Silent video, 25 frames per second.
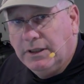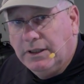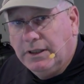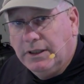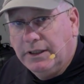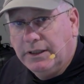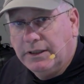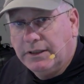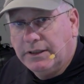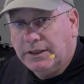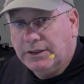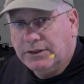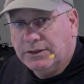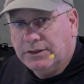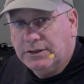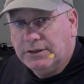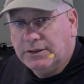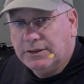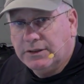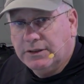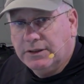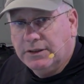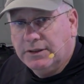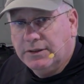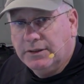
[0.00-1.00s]
it doesn't
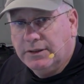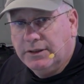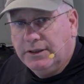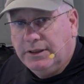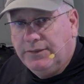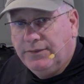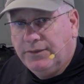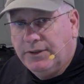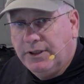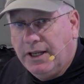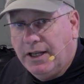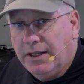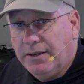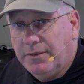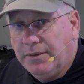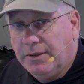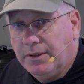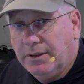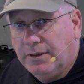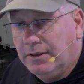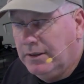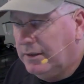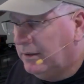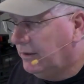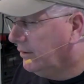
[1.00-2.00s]
leave that
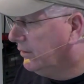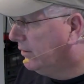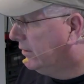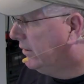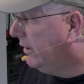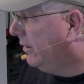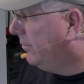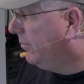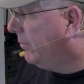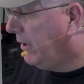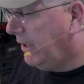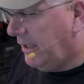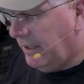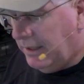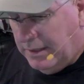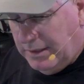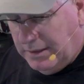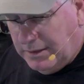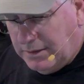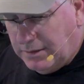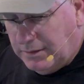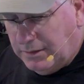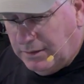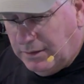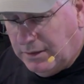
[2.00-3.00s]
little tip on
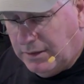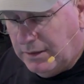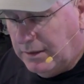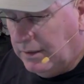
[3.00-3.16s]
there,